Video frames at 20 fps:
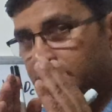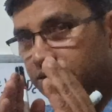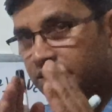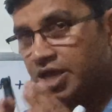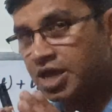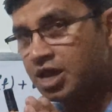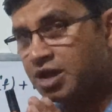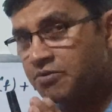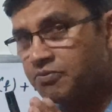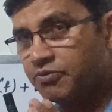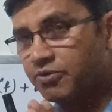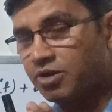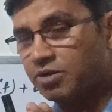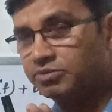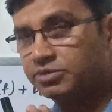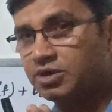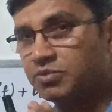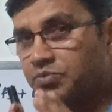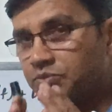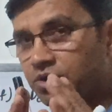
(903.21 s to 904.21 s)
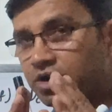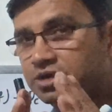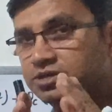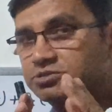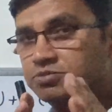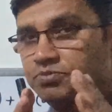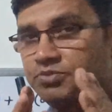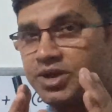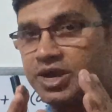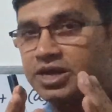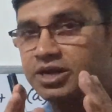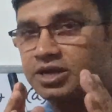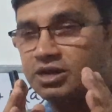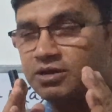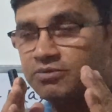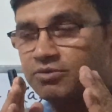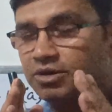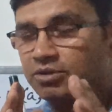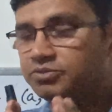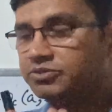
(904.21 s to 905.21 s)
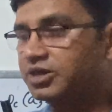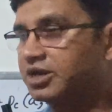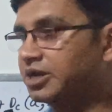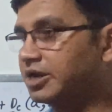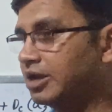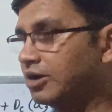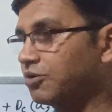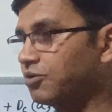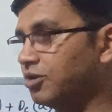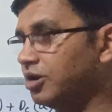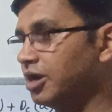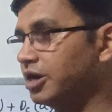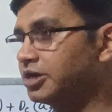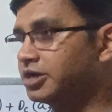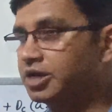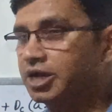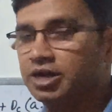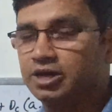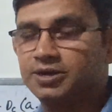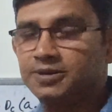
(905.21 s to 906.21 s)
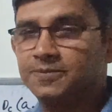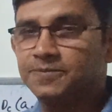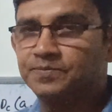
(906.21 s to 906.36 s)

Think from the perspective of the regulator.